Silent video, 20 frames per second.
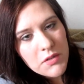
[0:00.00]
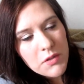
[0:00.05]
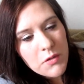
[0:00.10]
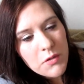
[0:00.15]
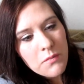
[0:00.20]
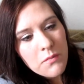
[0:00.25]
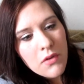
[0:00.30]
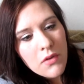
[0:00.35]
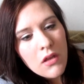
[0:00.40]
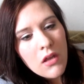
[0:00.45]

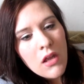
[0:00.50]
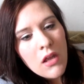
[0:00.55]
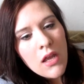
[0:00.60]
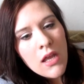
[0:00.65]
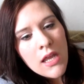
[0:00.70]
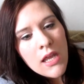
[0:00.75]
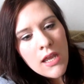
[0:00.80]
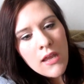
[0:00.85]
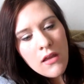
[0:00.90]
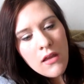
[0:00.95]
room.
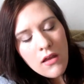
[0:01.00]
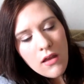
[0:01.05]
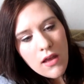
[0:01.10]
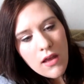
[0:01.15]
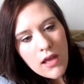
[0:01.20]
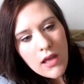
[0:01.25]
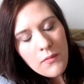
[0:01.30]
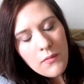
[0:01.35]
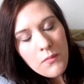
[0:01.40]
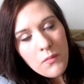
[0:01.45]

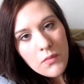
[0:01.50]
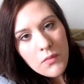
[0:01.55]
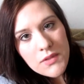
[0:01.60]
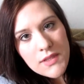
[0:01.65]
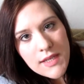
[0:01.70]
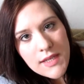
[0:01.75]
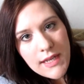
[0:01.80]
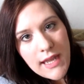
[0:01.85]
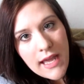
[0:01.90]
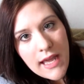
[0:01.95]
Um,
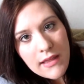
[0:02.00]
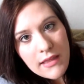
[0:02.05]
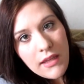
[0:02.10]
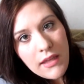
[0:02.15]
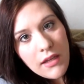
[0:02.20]
once I got